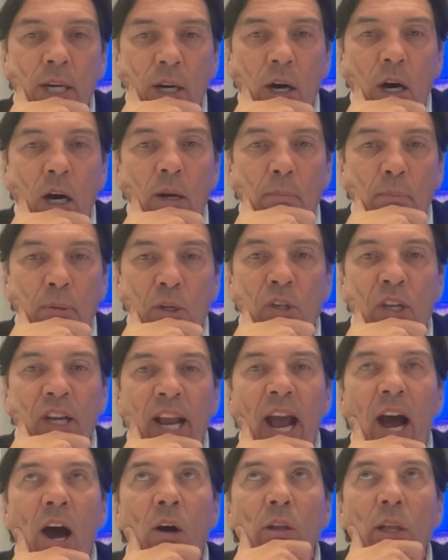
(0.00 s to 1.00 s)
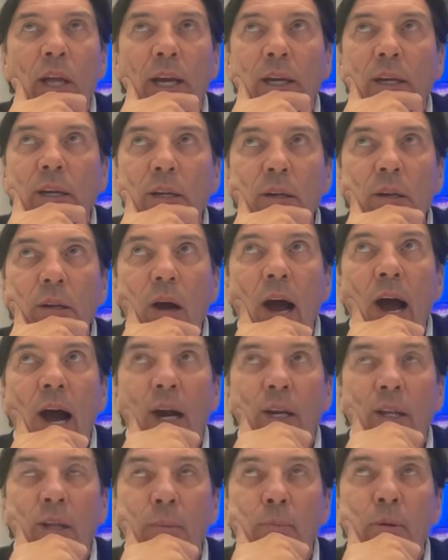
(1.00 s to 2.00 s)
on building out like,
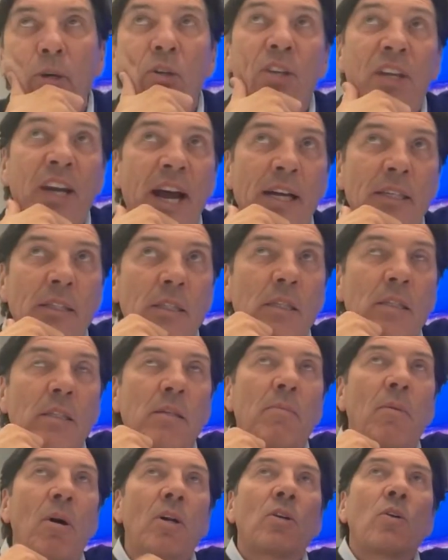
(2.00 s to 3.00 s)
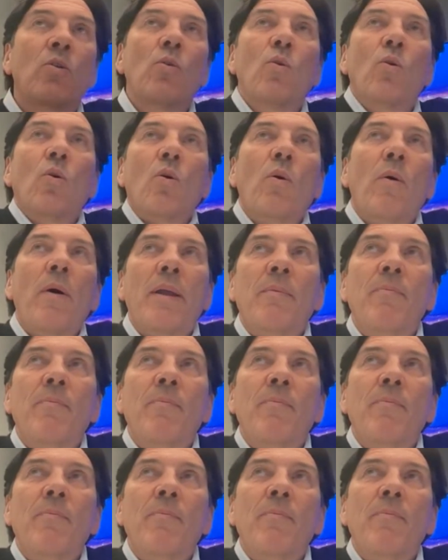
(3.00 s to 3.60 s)
how do you build an ad system on Google?